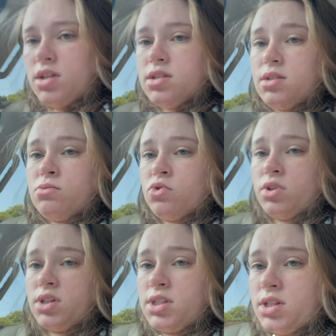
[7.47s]
Seems
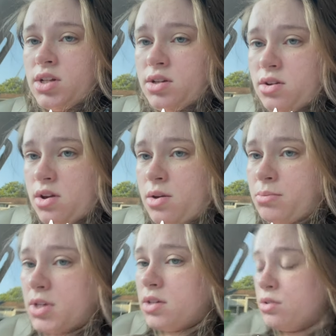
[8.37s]
really silly to
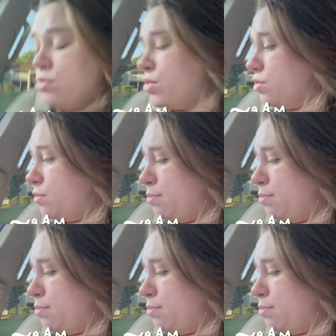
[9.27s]
update YouTube,